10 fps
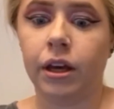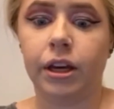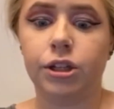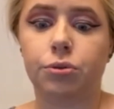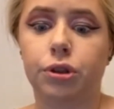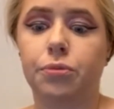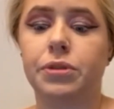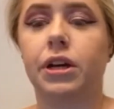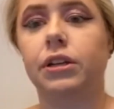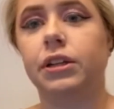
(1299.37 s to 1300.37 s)
Each room
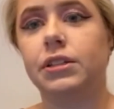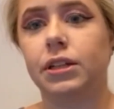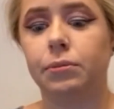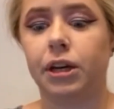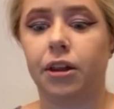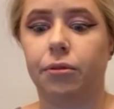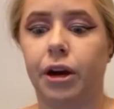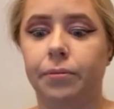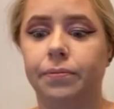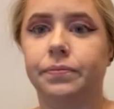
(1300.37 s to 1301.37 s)
suddenly seemed like a threat.